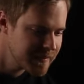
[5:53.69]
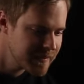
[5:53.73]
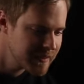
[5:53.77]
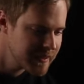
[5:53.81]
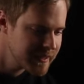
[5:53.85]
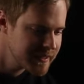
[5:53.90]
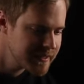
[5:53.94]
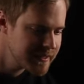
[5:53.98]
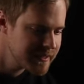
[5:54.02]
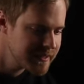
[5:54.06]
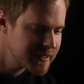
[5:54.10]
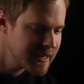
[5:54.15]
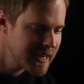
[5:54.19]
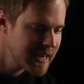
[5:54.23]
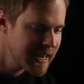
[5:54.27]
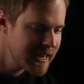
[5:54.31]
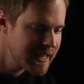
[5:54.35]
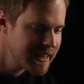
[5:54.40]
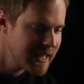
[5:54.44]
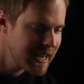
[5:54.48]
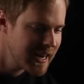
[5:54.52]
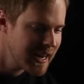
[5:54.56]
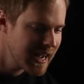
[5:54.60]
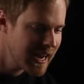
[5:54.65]
let's
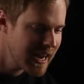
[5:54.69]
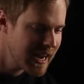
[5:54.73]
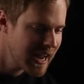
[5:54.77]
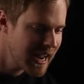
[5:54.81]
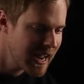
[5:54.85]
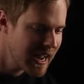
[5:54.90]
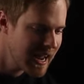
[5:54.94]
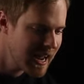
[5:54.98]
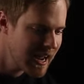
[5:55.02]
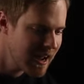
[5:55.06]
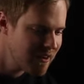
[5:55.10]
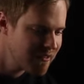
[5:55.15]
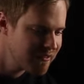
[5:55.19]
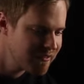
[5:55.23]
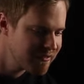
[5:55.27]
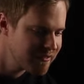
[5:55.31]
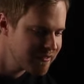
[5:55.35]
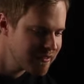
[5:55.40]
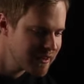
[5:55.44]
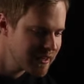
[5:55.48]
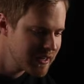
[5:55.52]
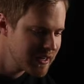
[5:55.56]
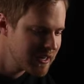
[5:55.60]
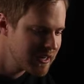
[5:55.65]
say that I
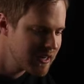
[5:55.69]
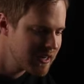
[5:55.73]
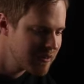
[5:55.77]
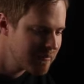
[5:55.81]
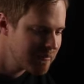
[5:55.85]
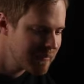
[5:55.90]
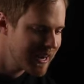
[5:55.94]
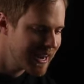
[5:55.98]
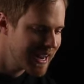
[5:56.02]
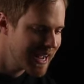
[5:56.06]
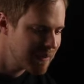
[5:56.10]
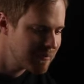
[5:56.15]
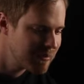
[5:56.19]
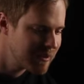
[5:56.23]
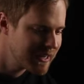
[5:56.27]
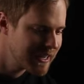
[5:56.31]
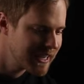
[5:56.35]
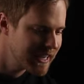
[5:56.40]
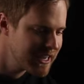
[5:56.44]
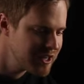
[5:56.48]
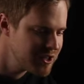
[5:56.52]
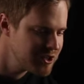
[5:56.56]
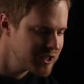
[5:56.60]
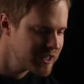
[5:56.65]
have my
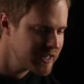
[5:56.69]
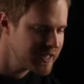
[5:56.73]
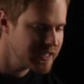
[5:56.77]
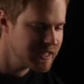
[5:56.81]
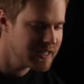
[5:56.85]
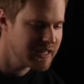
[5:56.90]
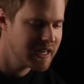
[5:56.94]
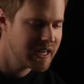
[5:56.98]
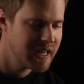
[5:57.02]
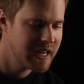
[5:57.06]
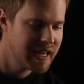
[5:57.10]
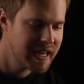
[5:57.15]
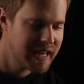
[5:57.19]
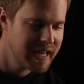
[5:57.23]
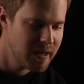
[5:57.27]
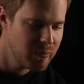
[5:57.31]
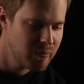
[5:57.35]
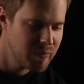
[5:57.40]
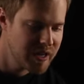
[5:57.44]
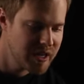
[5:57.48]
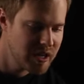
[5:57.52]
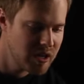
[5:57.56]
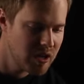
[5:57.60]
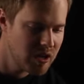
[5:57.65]
application
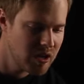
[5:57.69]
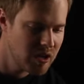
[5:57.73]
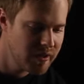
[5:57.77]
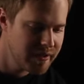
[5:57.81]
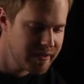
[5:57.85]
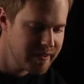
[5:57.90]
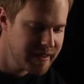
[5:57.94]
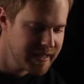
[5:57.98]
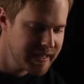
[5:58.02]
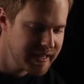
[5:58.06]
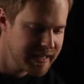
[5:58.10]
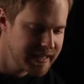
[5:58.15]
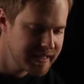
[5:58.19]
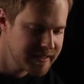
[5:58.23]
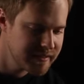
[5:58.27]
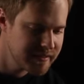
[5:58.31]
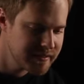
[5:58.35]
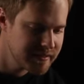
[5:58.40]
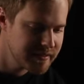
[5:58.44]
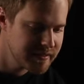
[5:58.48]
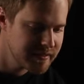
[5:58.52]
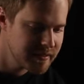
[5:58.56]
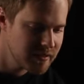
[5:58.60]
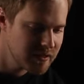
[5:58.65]
and we call
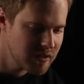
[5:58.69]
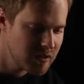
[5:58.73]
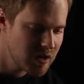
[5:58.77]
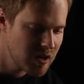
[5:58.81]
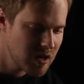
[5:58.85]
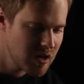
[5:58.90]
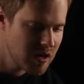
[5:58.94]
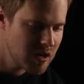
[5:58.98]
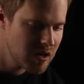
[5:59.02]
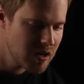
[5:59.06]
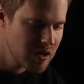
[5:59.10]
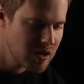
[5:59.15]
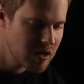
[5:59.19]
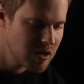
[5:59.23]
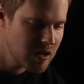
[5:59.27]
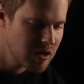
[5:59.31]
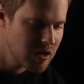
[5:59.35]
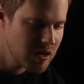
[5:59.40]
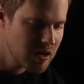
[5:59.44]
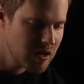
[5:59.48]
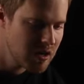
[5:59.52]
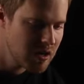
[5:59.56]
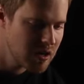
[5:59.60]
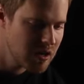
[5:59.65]
this
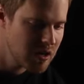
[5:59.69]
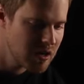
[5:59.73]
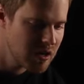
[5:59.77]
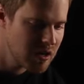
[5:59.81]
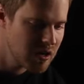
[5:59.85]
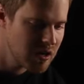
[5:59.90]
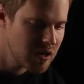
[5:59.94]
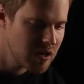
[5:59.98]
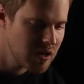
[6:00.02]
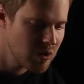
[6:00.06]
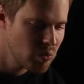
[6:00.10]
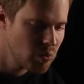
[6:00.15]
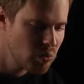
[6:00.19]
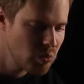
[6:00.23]
our